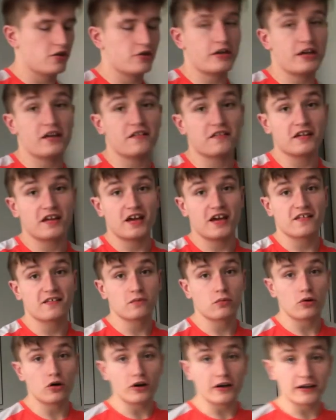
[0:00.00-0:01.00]
Alright, so
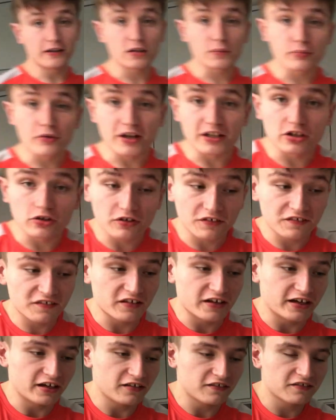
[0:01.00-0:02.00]
here's what the bread looks
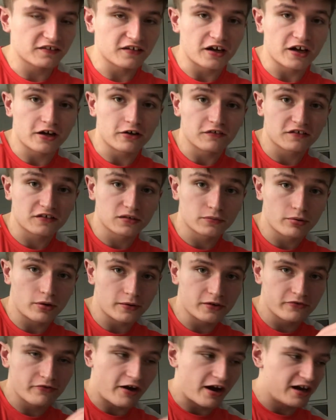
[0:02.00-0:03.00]
like. So it's going to
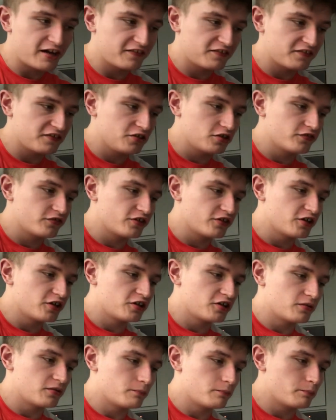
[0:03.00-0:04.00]
probably rise in the oven
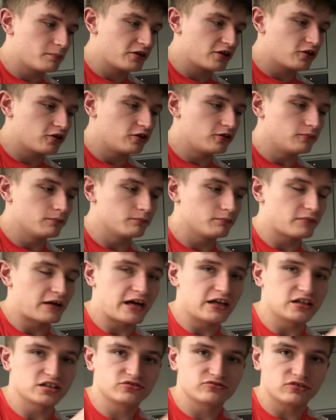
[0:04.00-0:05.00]
and become
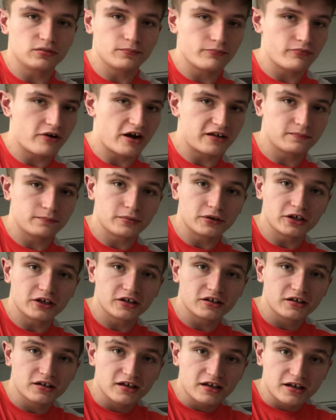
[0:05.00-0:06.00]
actual bread,
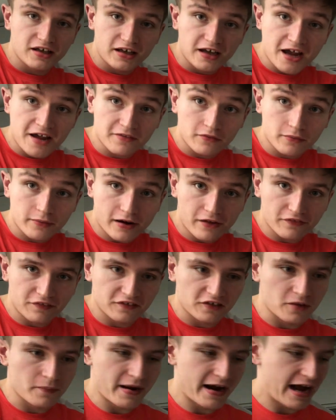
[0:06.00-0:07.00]
but here's what we have.
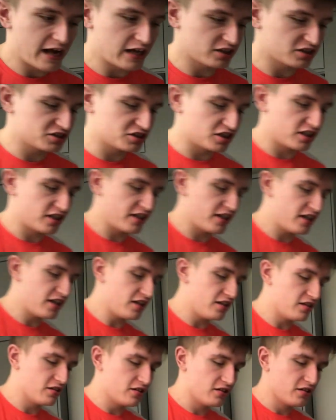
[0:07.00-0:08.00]
So I might
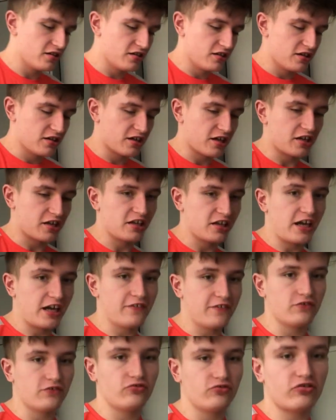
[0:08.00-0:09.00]
actually get a
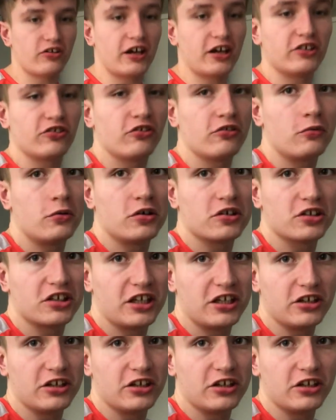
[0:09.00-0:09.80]
knife and try and do what they